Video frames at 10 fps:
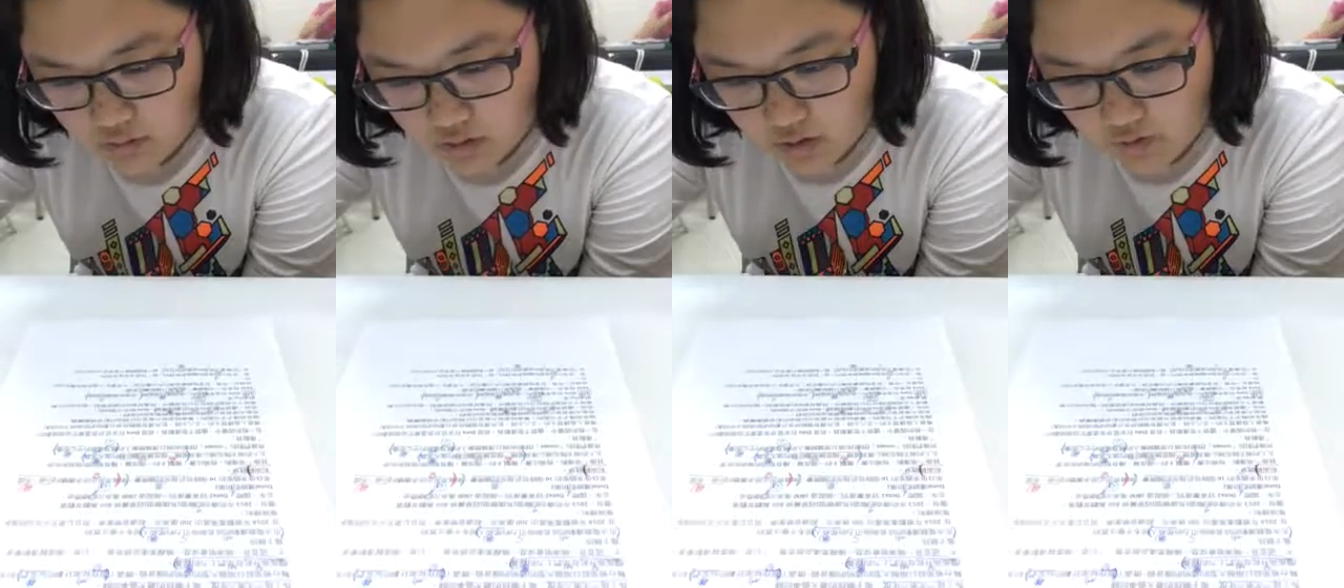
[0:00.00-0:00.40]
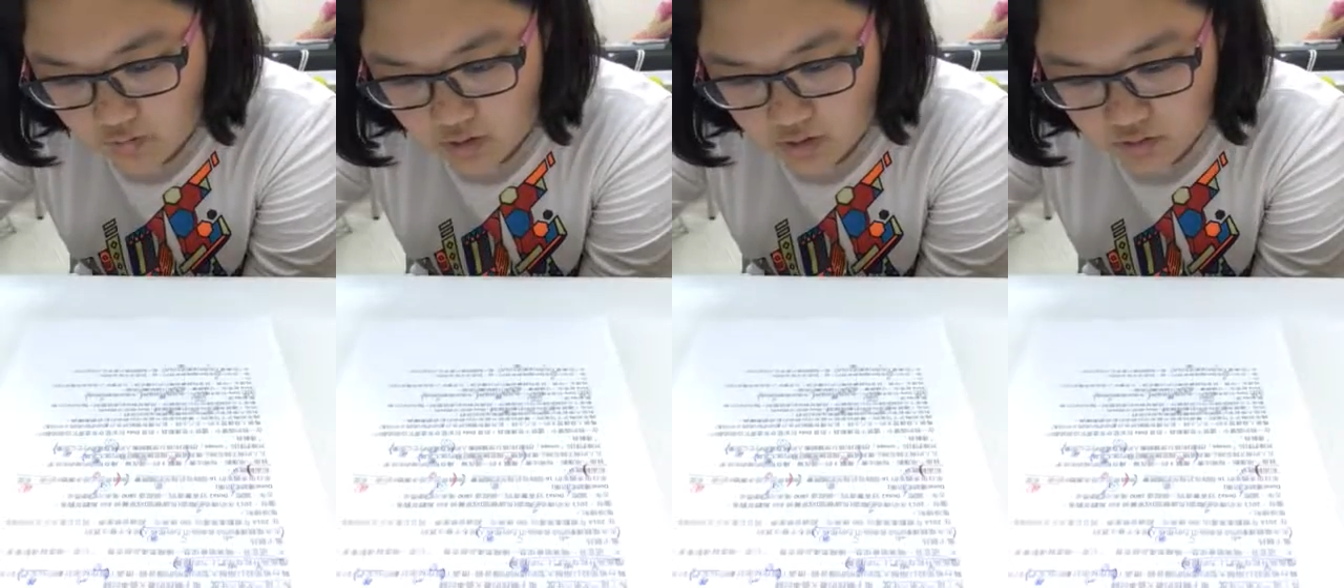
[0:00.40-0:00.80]
playing
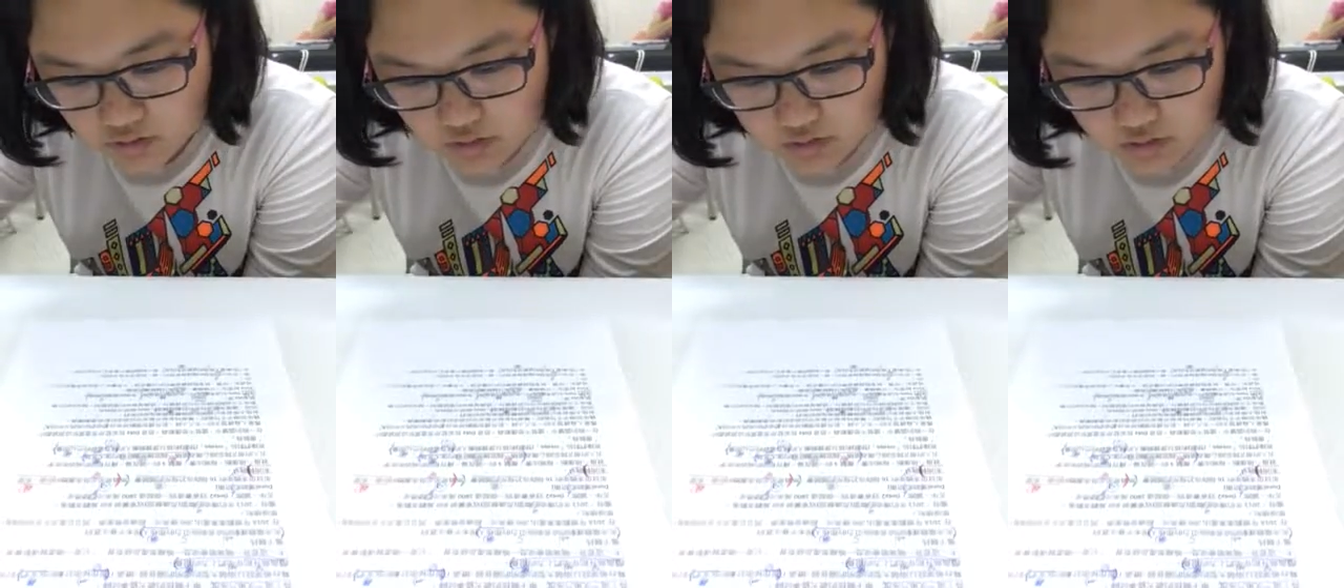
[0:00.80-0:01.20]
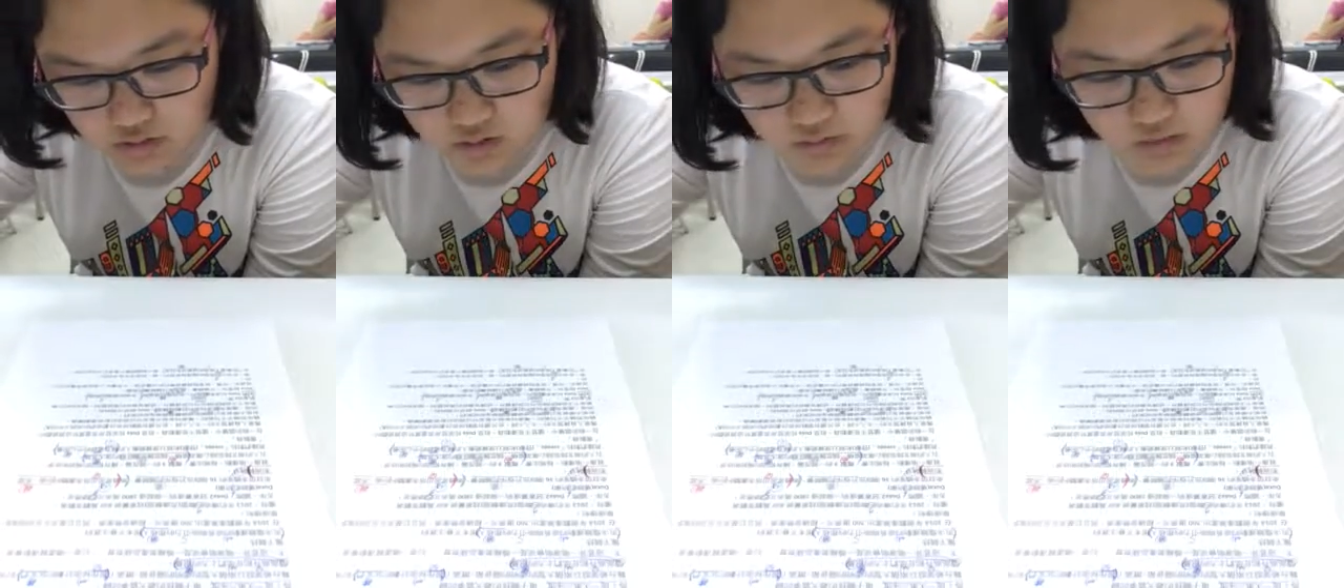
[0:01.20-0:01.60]
video games.
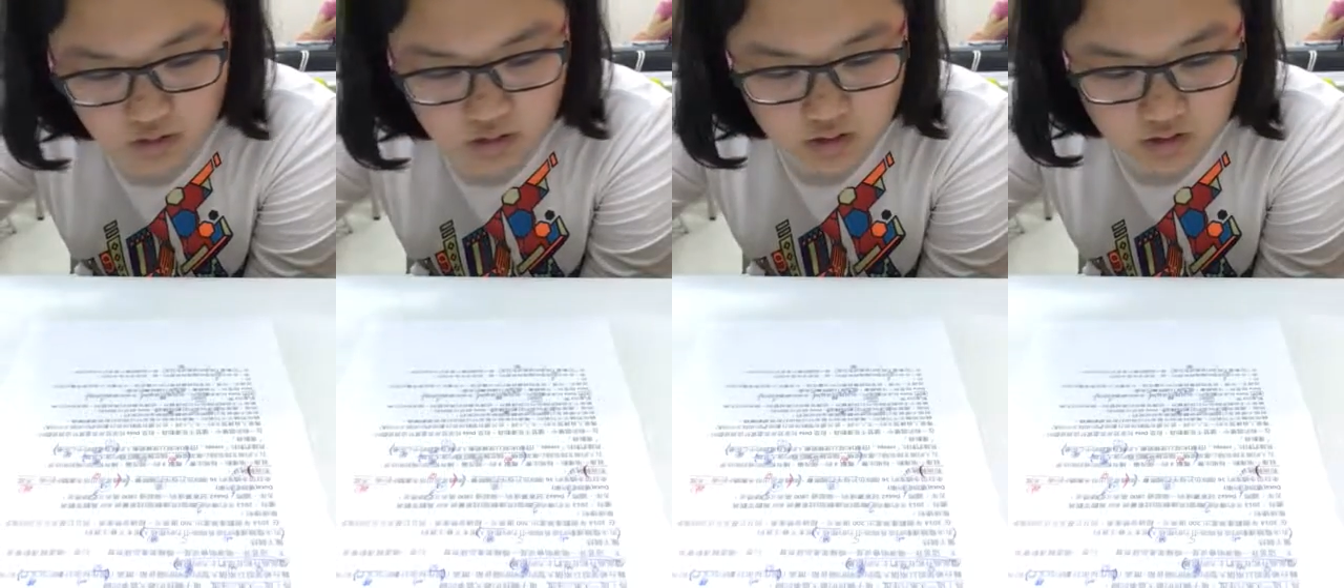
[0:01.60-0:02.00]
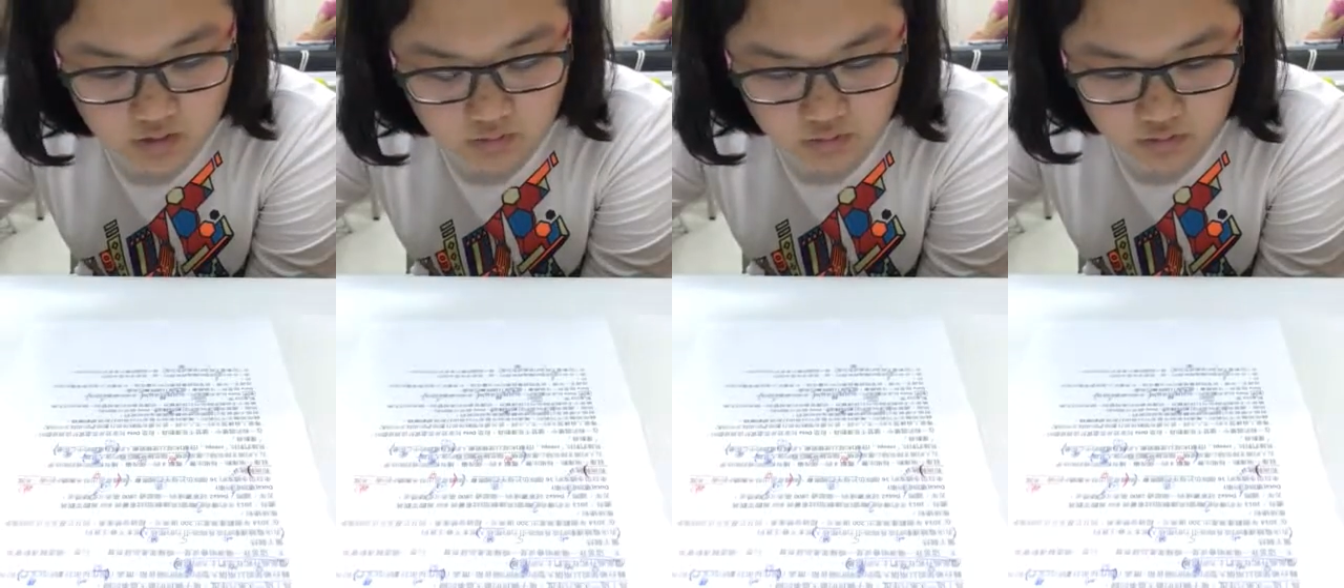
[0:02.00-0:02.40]

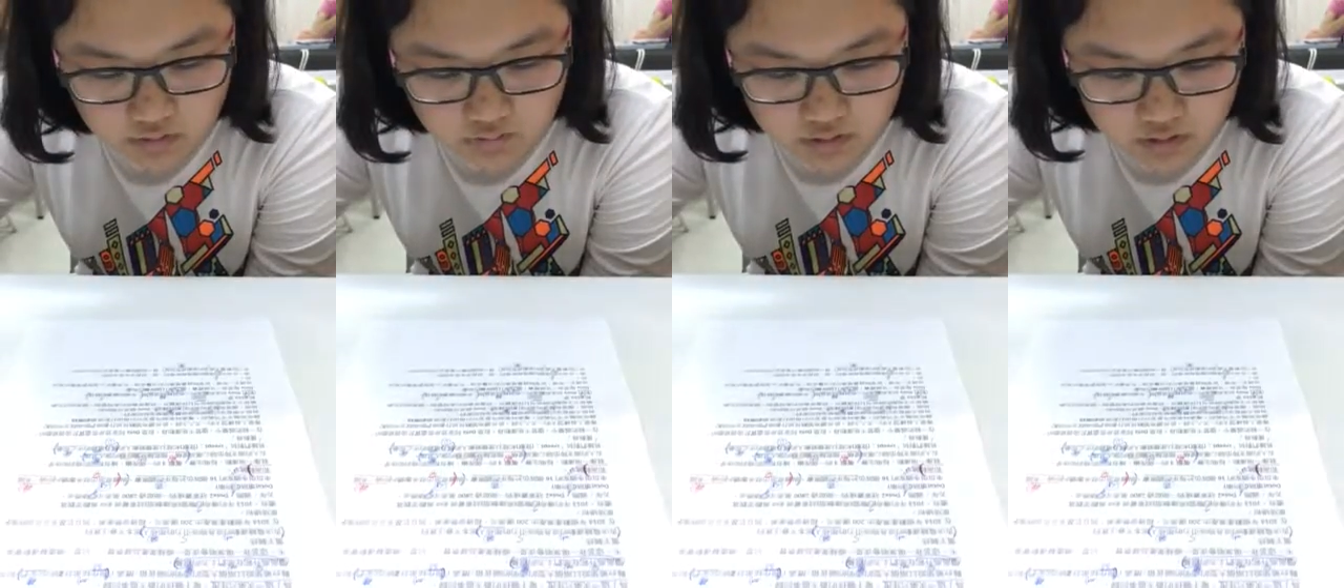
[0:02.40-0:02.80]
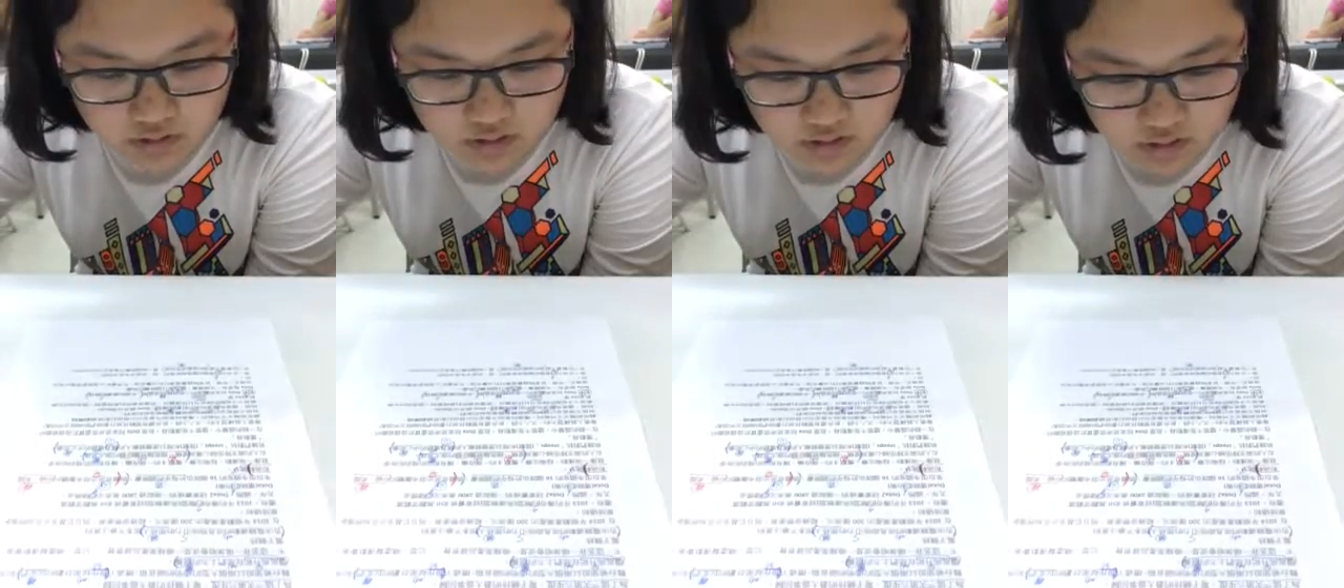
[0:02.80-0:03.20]
Some
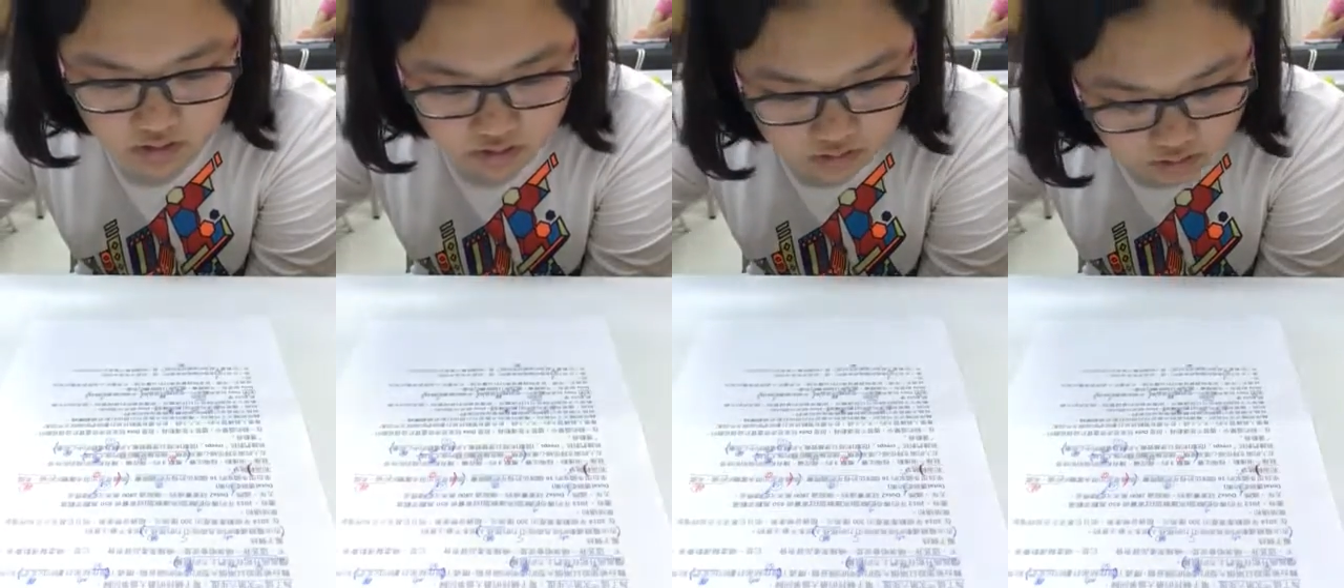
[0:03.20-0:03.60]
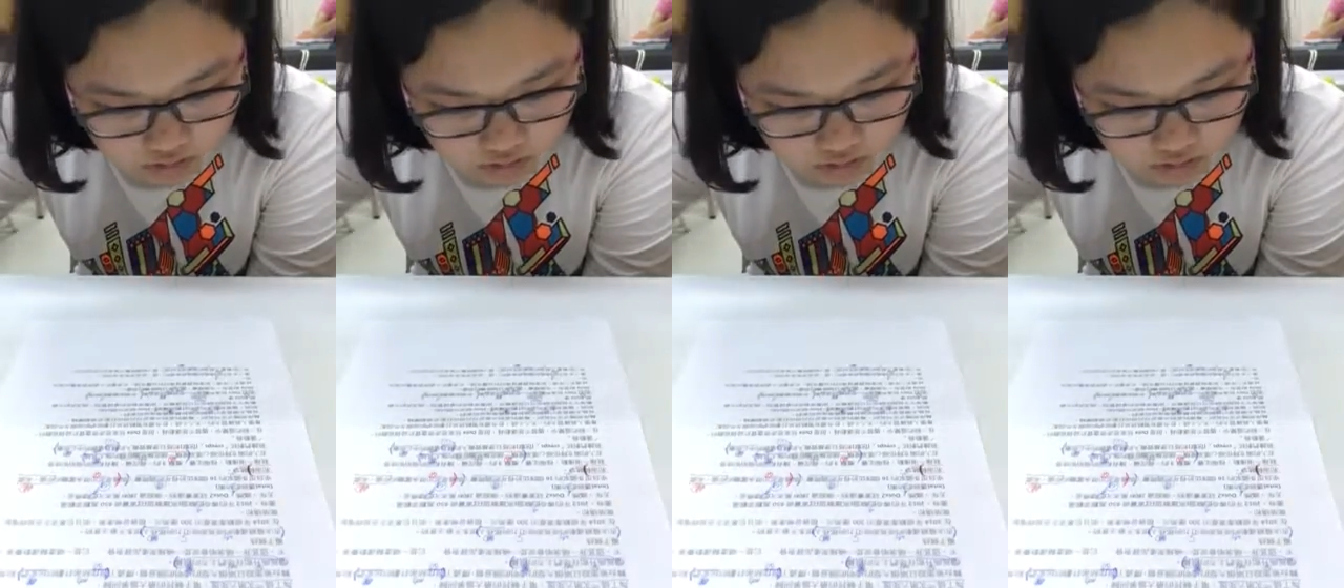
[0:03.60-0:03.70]
universities